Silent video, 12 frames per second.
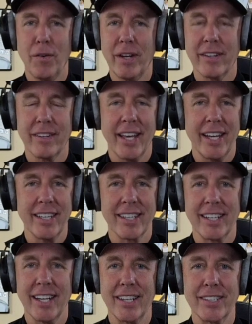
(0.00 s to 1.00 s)
hear that in a
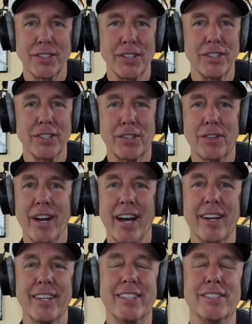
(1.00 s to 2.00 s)
concert. The
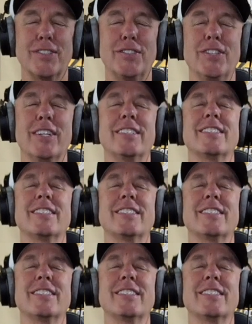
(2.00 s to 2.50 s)
crowd is just